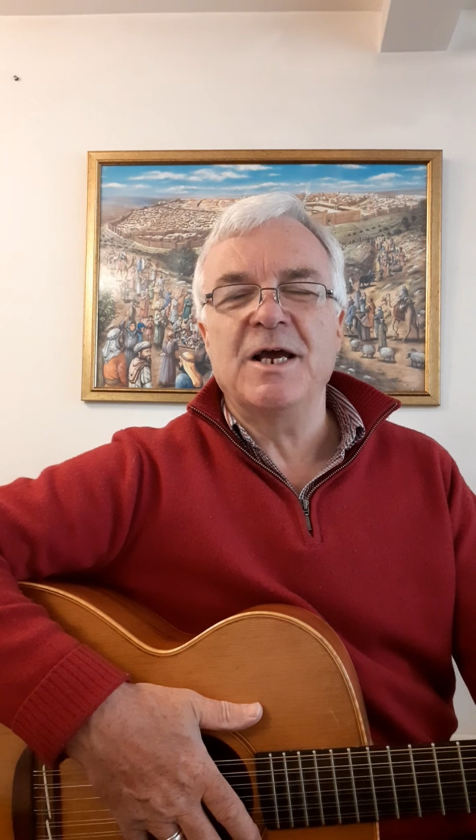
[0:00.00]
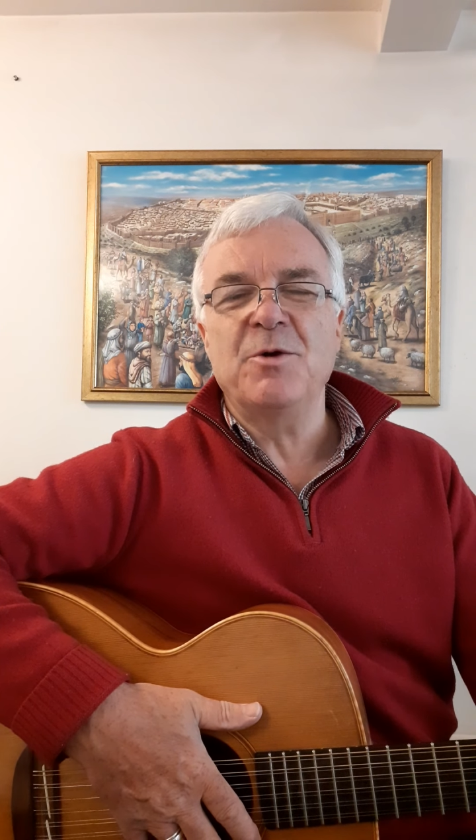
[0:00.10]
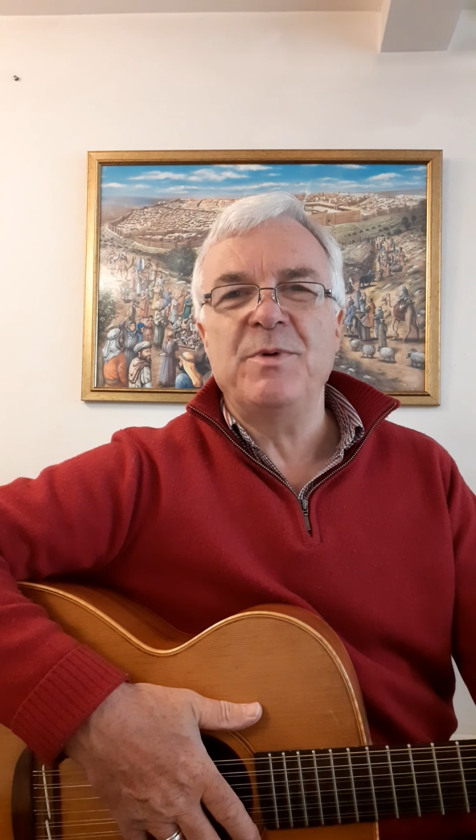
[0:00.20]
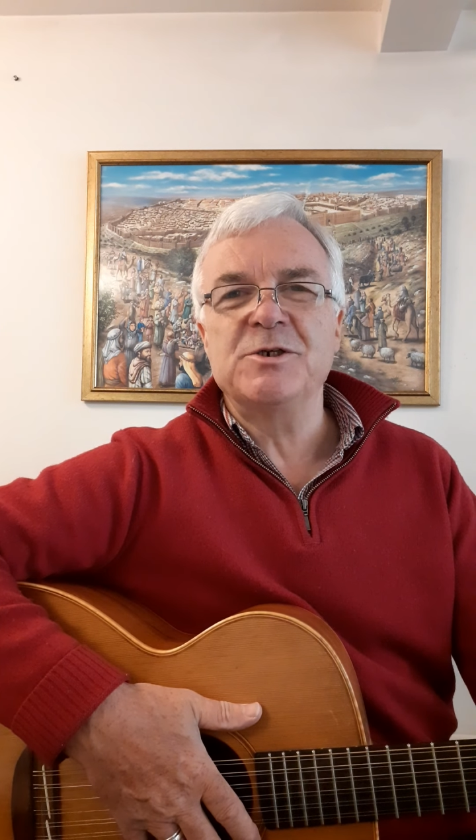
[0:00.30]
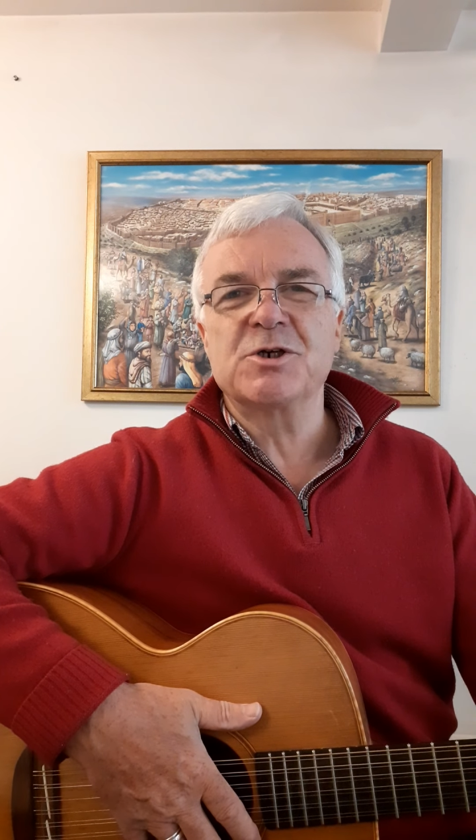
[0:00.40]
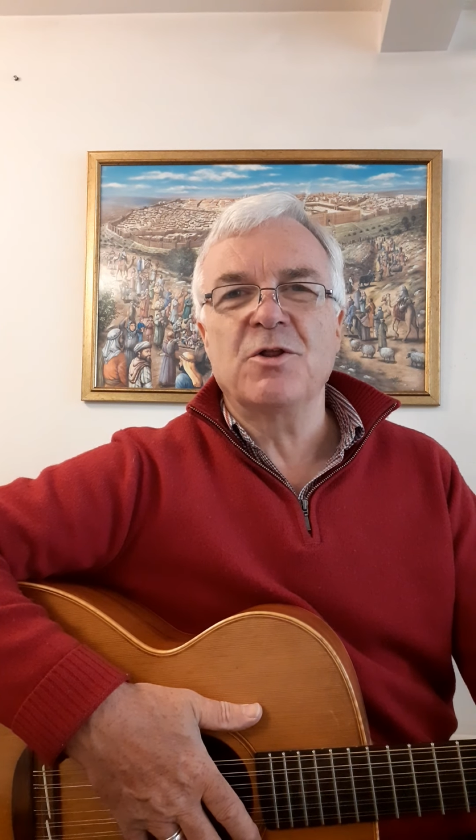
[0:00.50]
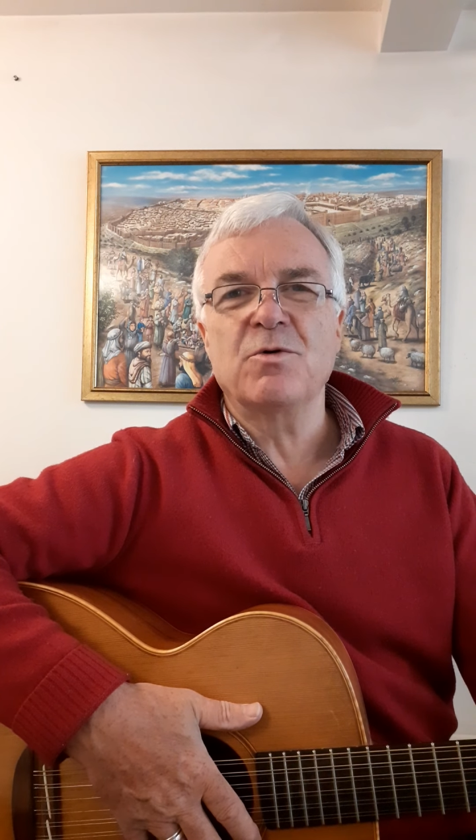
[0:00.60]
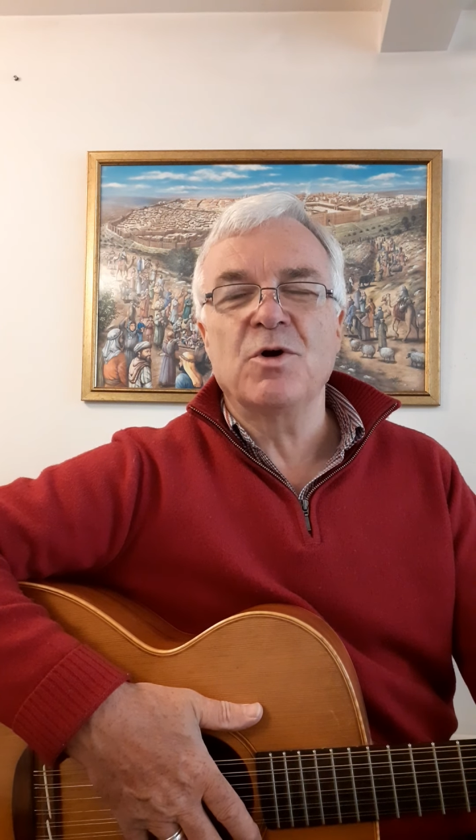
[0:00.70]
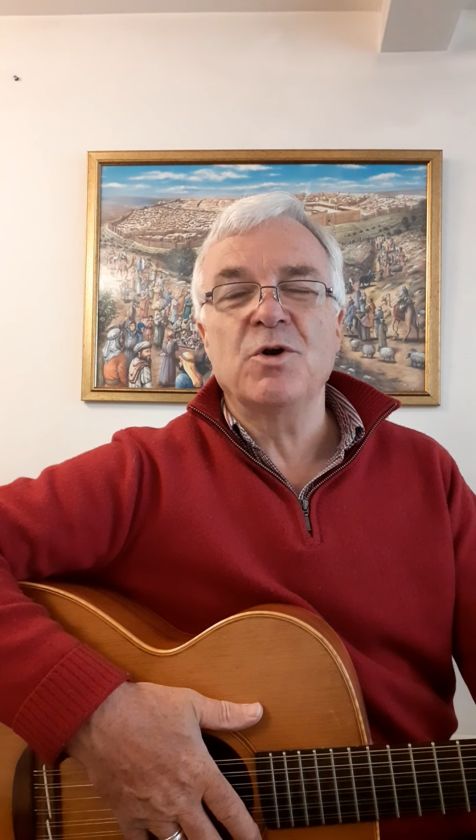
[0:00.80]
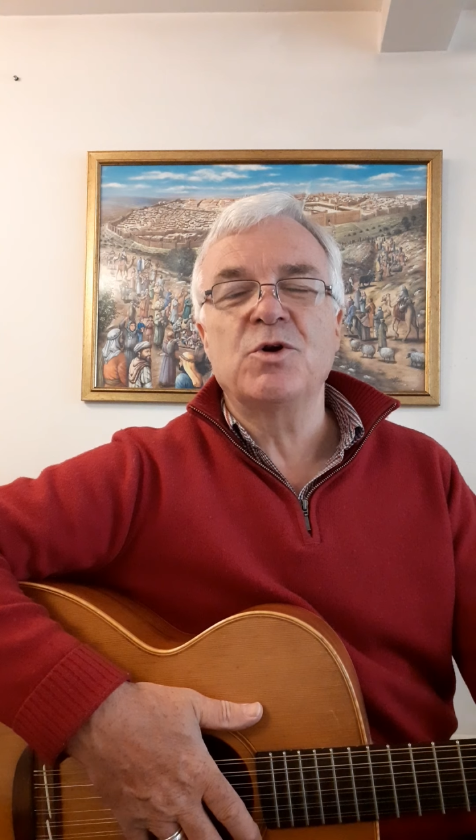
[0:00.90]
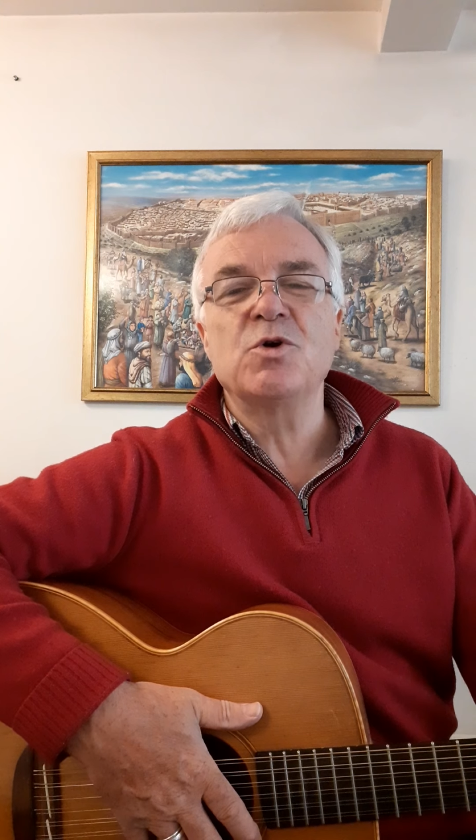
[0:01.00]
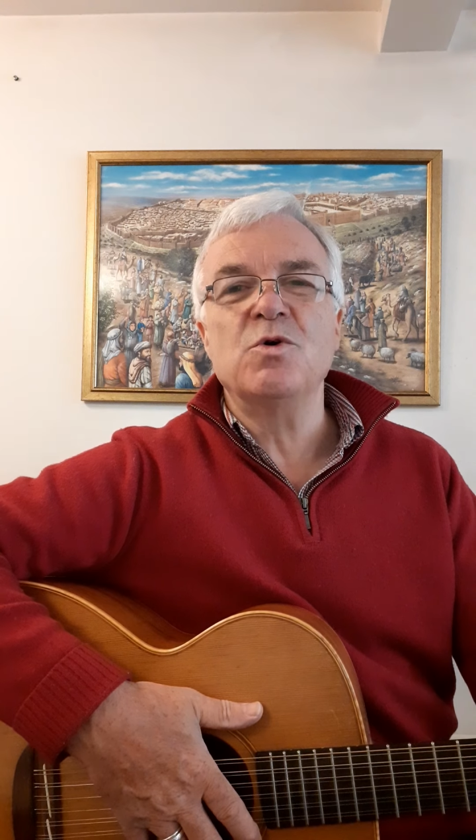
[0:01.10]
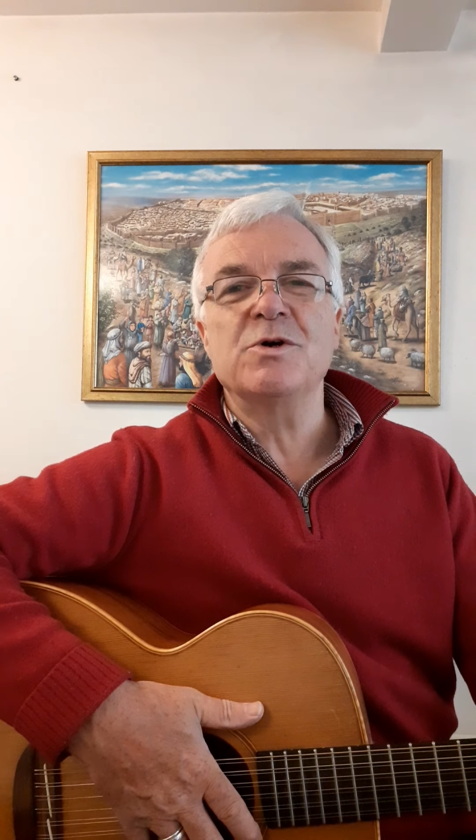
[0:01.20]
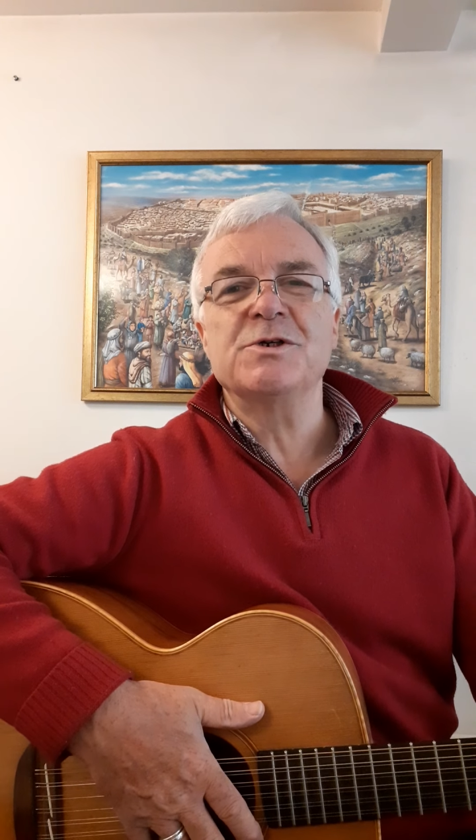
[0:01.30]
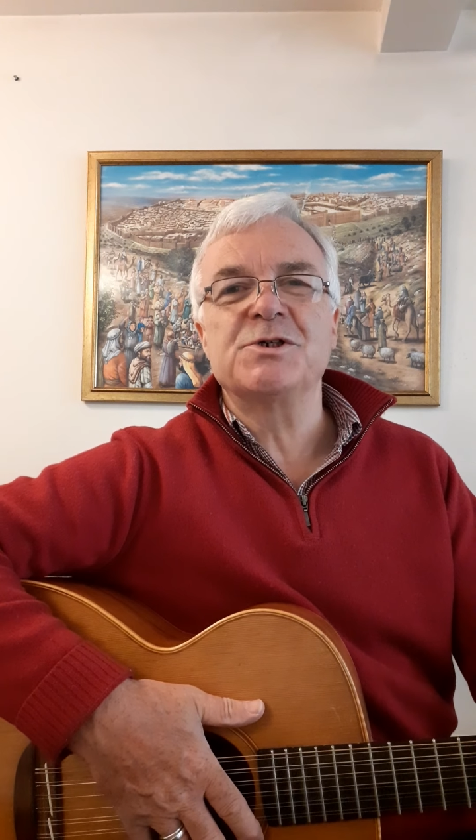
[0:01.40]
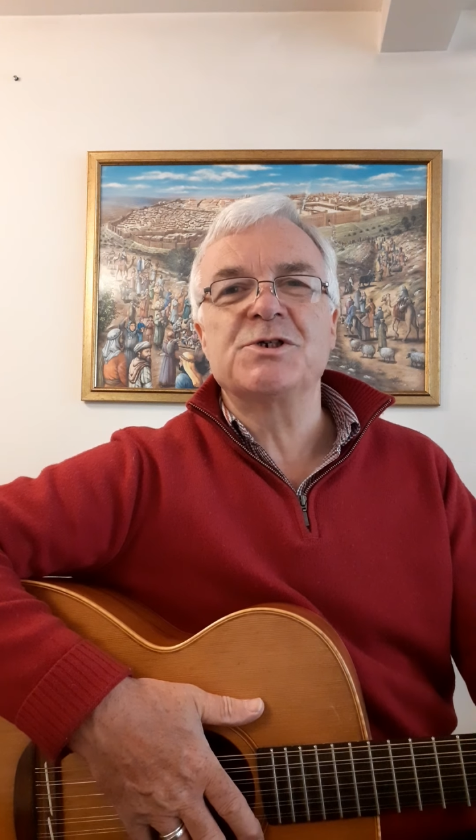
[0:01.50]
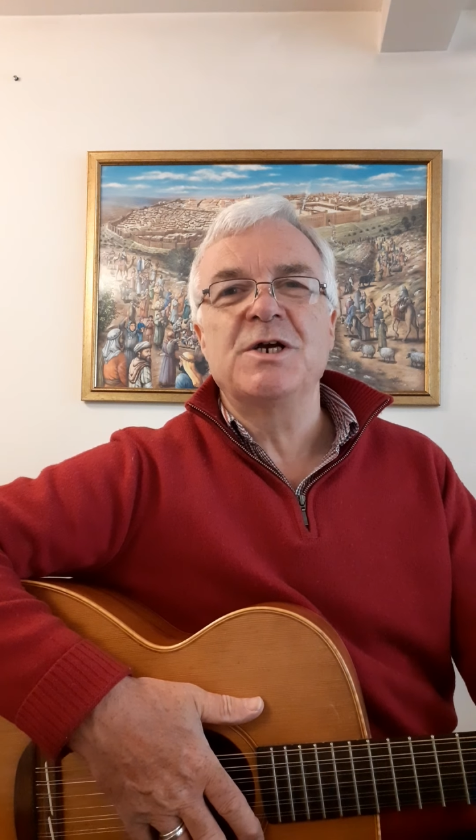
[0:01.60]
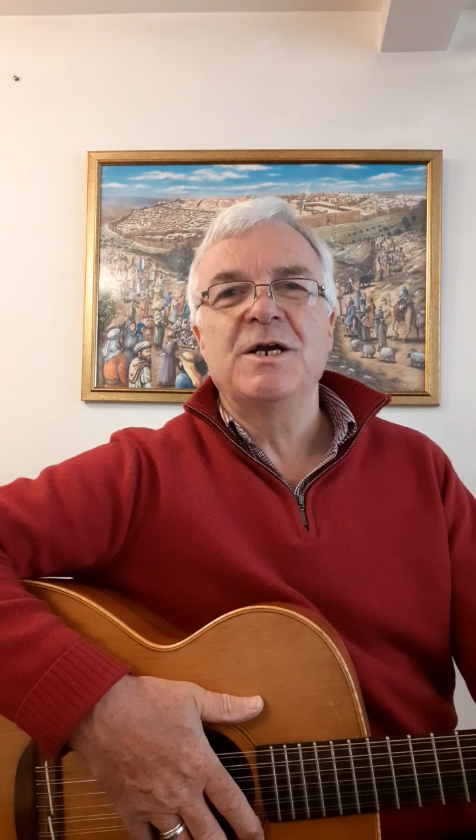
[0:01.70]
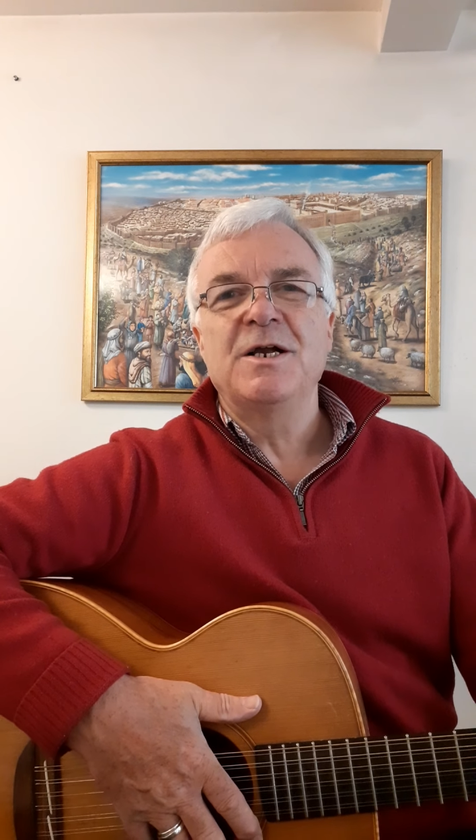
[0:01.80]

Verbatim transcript: help each other on towards